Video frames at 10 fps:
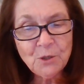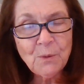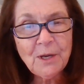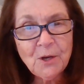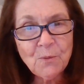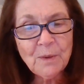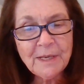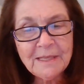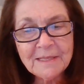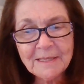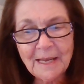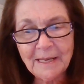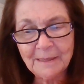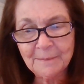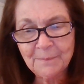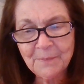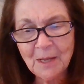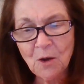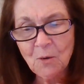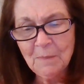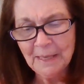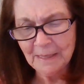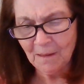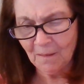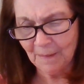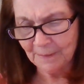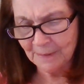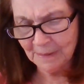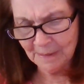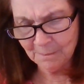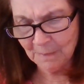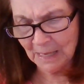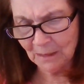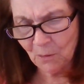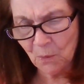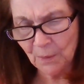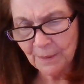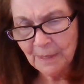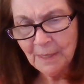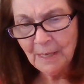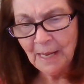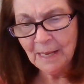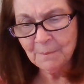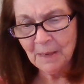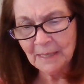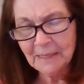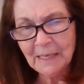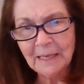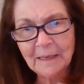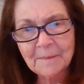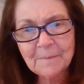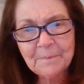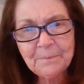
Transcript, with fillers: You hear what he's saying. Oh my God, my Lord and my King.